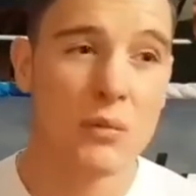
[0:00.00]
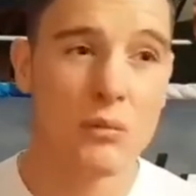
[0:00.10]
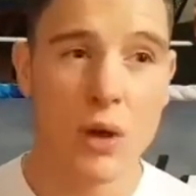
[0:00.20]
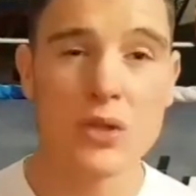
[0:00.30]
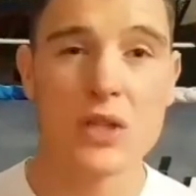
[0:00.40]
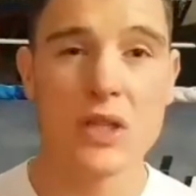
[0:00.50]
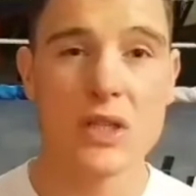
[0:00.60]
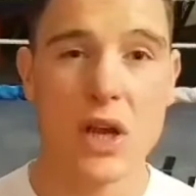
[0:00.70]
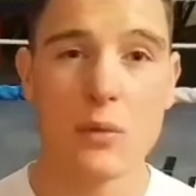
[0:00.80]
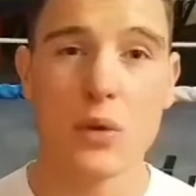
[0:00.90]
most of
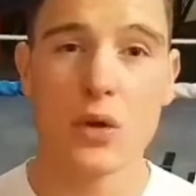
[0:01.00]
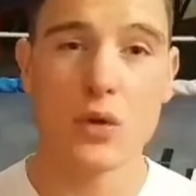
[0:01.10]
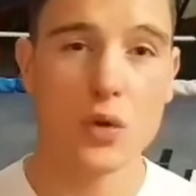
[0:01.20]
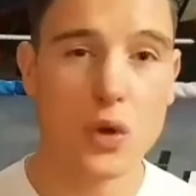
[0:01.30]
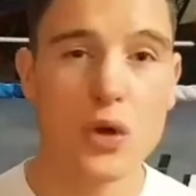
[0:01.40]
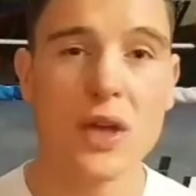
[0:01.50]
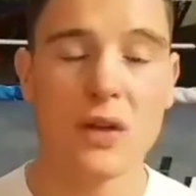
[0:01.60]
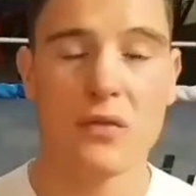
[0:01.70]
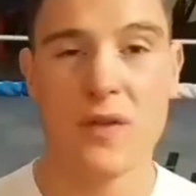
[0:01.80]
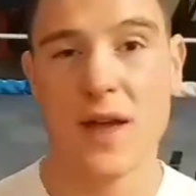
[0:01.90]
the time you're, you're looking
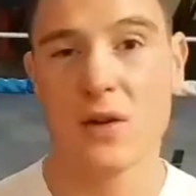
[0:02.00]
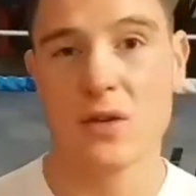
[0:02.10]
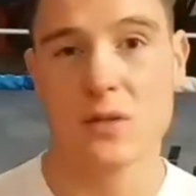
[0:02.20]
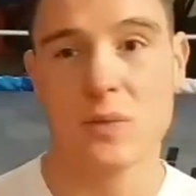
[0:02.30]
at fat loss